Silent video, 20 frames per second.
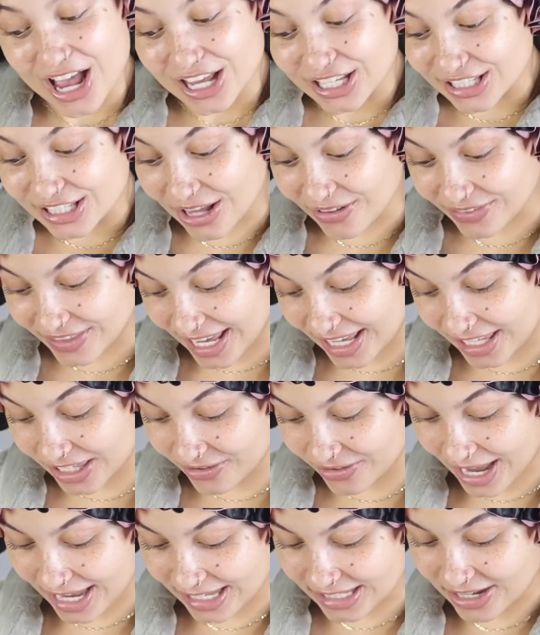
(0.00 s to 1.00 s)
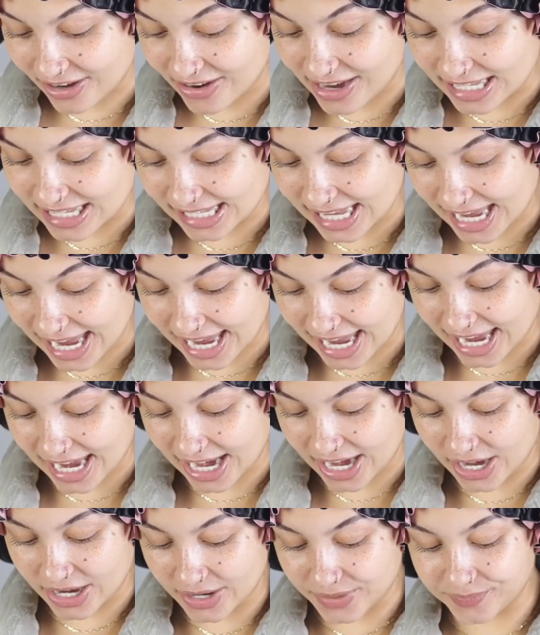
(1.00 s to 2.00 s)
So thank you, XRS
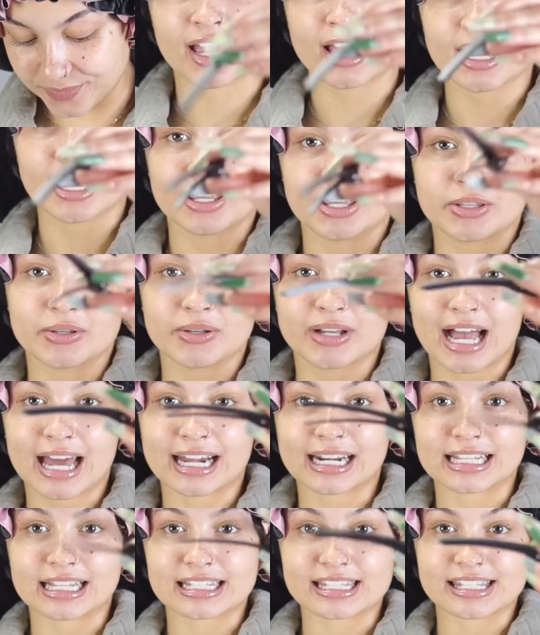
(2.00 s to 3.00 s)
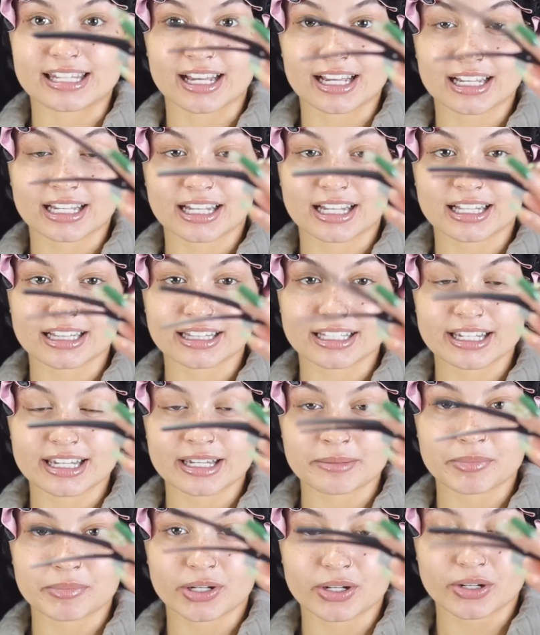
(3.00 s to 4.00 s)
Hair. You got a duck
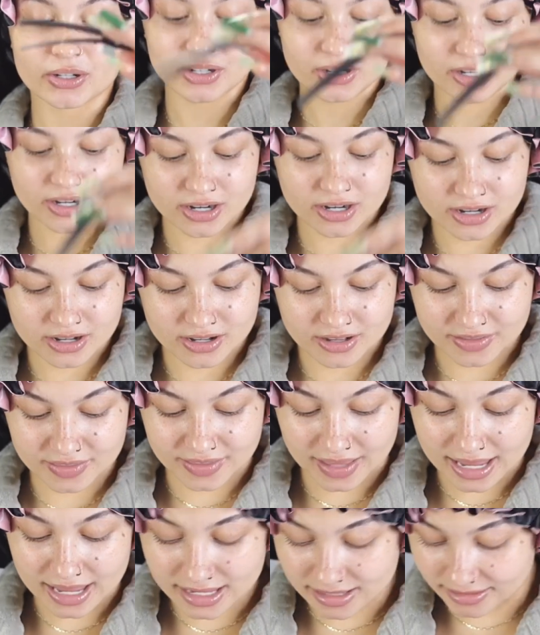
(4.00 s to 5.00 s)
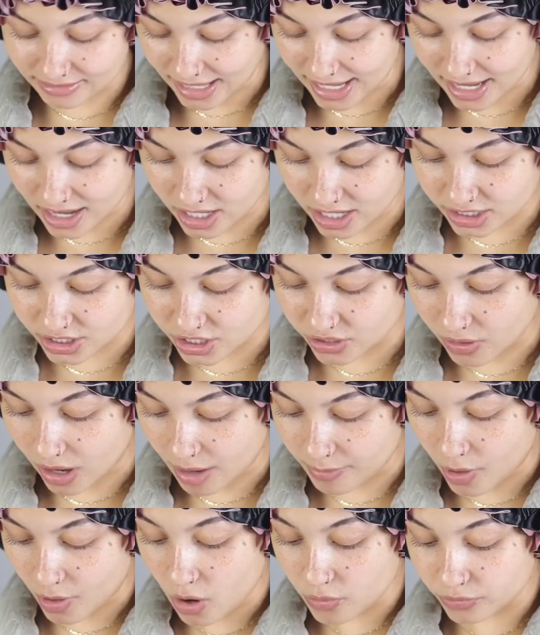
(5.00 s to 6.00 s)
clip, girl. They they hooked you
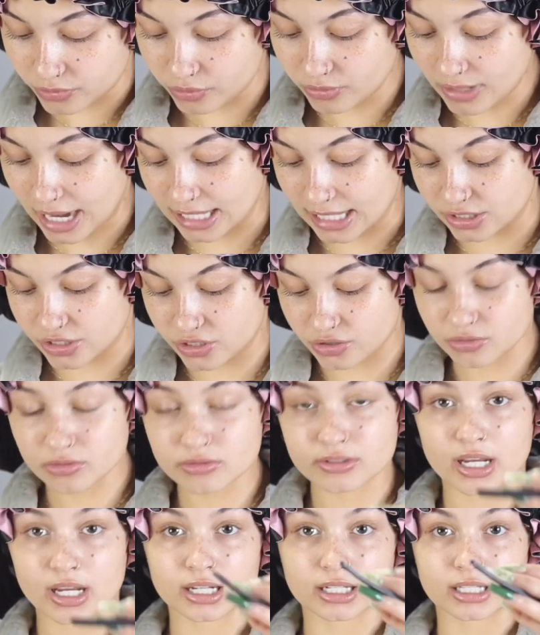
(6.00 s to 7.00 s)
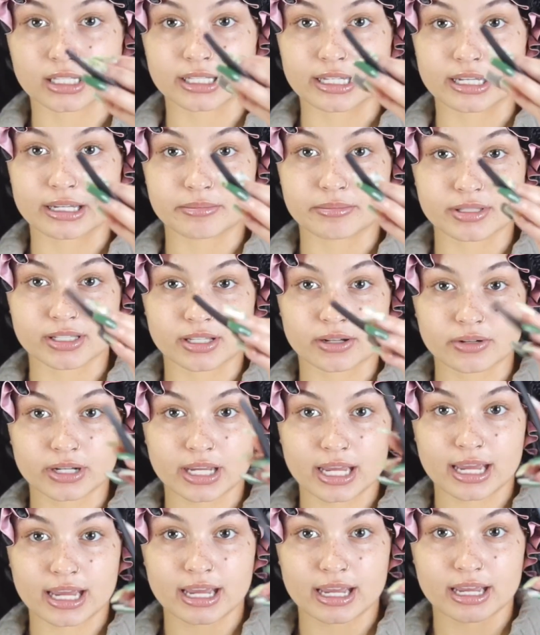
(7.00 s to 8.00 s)
up. Oh, you got two duck clips.
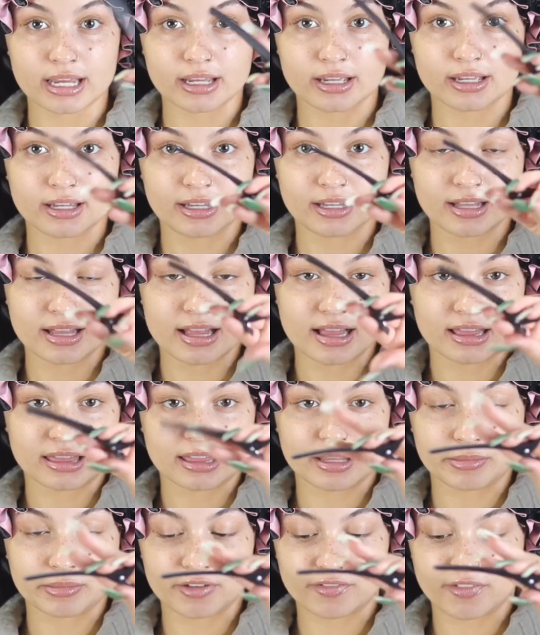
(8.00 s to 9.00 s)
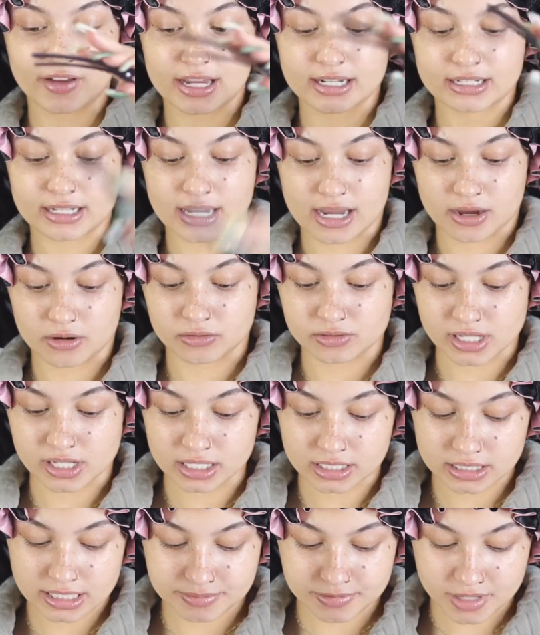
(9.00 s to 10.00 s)
Okay. Let me find out.
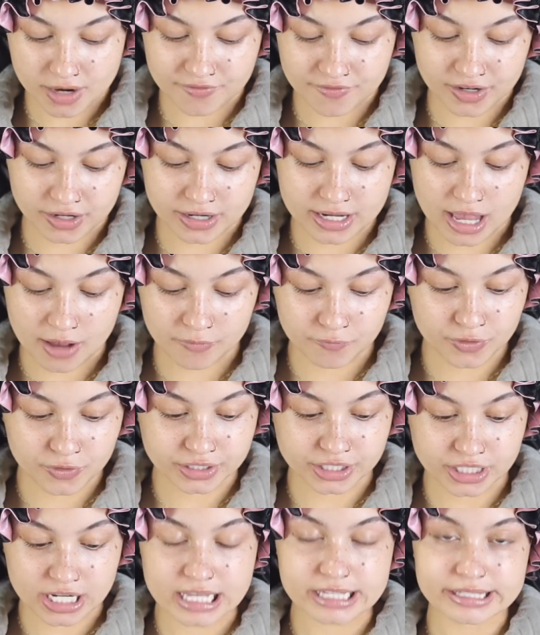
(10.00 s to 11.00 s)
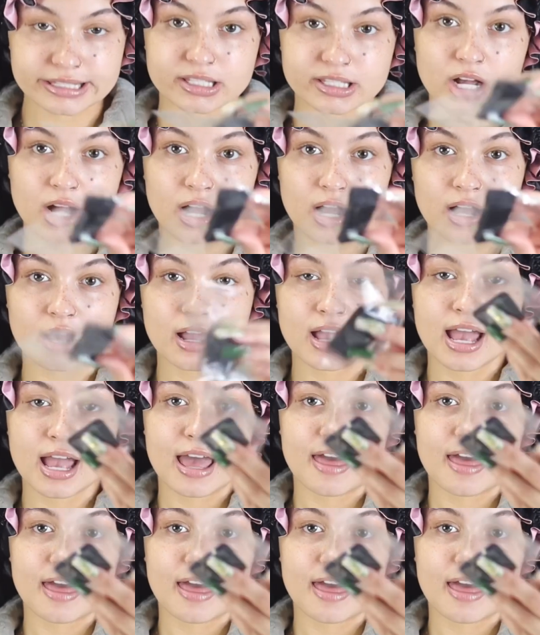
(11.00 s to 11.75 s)
Duck clips are very helpful in your install.